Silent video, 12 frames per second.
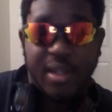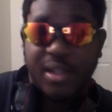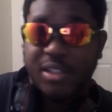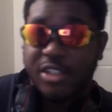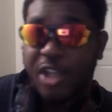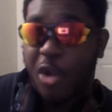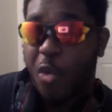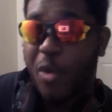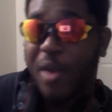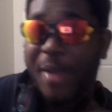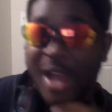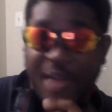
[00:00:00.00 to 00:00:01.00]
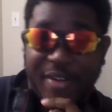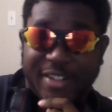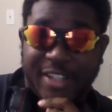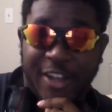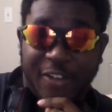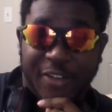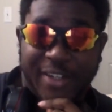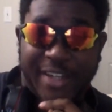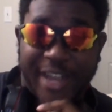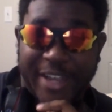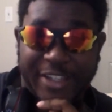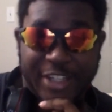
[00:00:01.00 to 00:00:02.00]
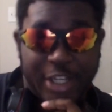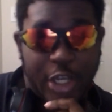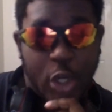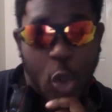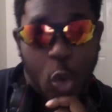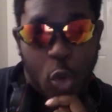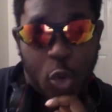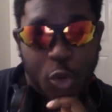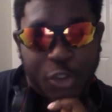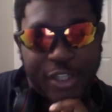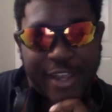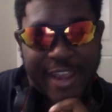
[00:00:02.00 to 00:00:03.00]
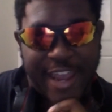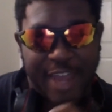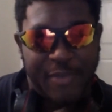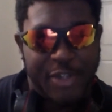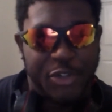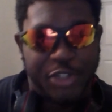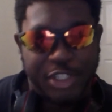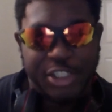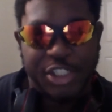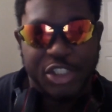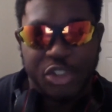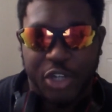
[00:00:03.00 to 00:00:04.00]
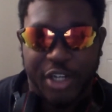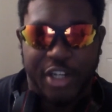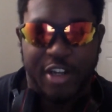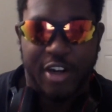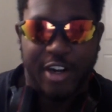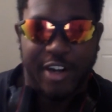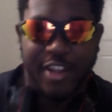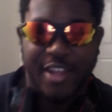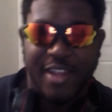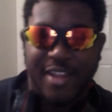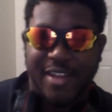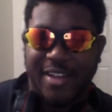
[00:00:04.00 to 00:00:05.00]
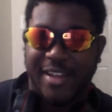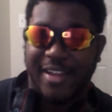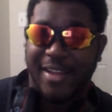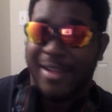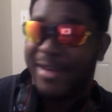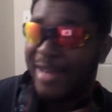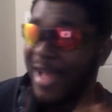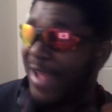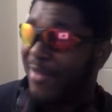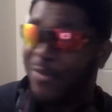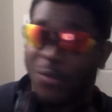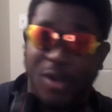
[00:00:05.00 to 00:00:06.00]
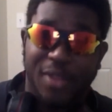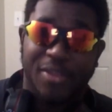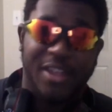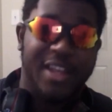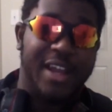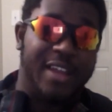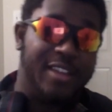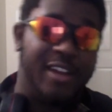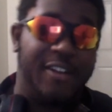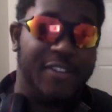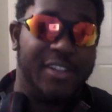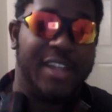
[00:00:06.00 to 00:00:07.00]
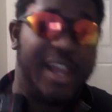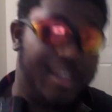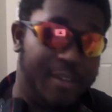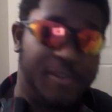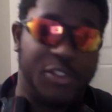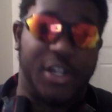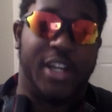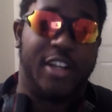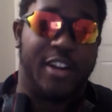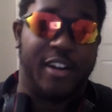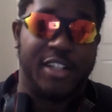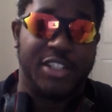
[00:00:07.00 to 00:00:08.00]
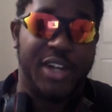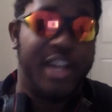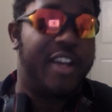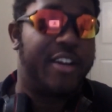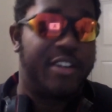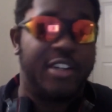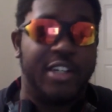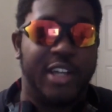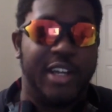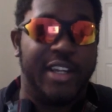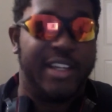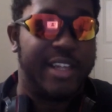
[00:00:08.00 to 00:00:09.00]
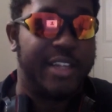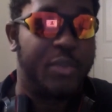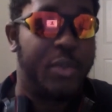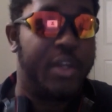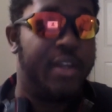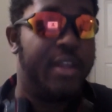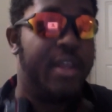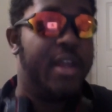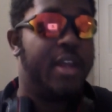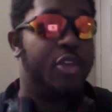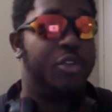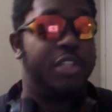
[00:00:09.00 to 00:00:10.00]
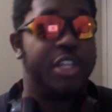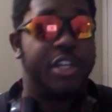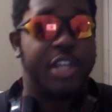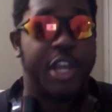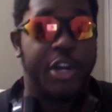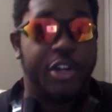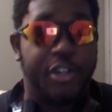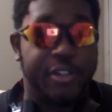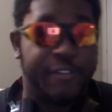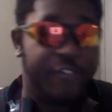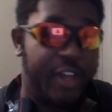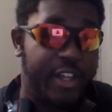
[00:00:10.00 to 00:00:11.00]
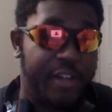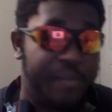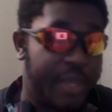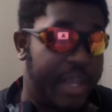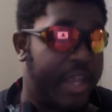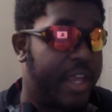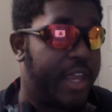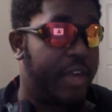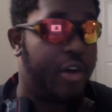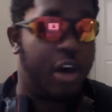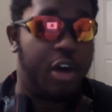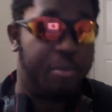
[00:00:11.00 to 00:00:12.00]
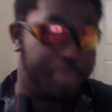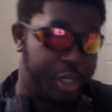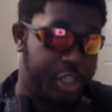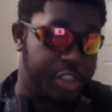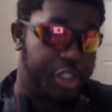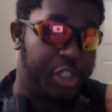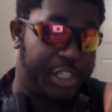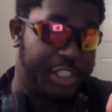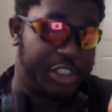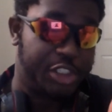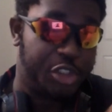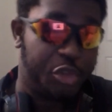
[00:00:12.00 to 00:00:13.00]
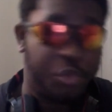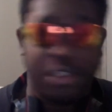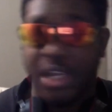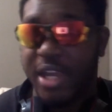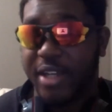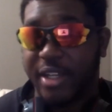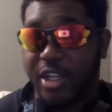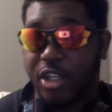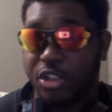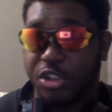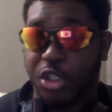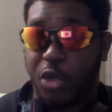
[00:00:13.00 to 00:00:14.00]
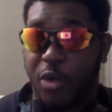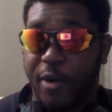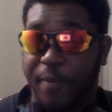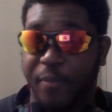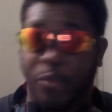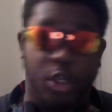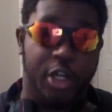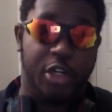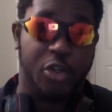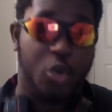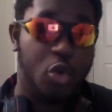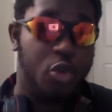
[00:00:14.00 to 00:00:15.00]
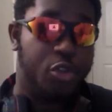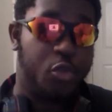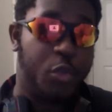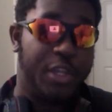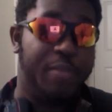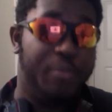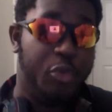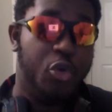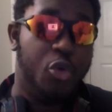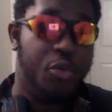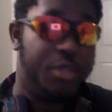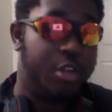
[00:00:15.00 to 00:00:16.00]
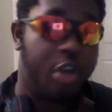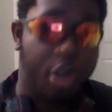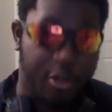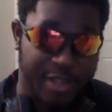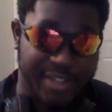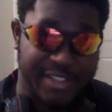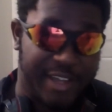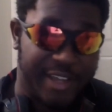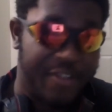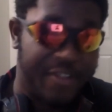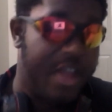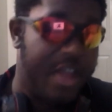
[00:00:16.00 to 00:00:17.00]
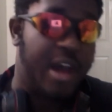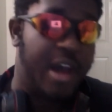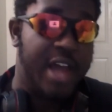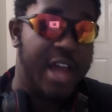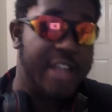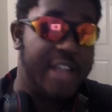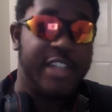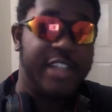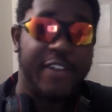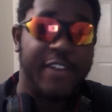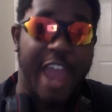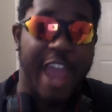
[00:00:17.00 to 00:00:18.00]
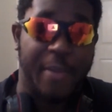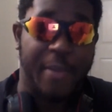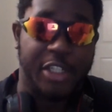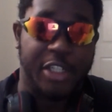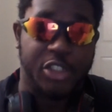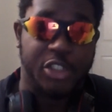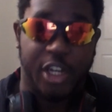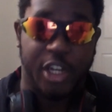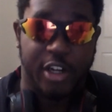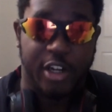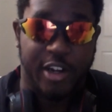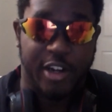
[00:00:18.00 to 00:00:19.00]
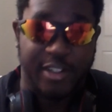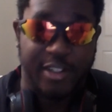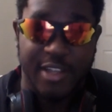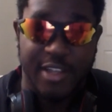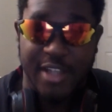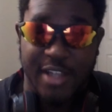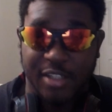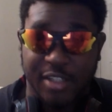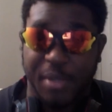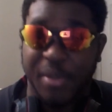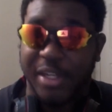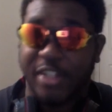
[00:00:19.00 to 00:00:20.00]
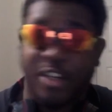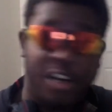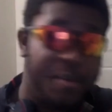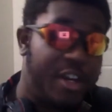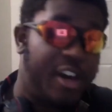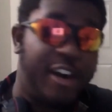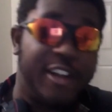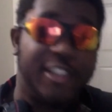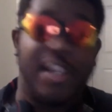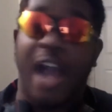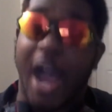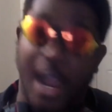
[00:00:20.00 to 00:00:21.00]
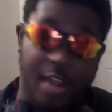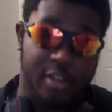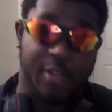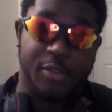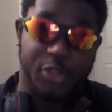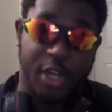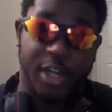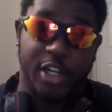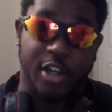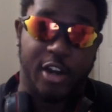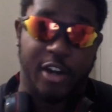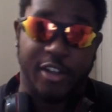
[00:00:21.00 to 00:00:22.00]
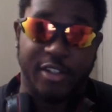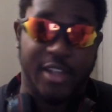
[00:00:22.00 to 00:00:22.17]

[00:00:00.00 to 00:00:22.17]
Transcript: So we're about to have ourselves a nice, good old anime tradition training arc. And one thing I love is training arcs. Training arcs are good because that's when you see your characters develop. They hit on personal issues. They also learn cool, sweet moves and all that stuff. A lot of stuff can happen in training arcs. Some people like tournament arcs. I love training arcs.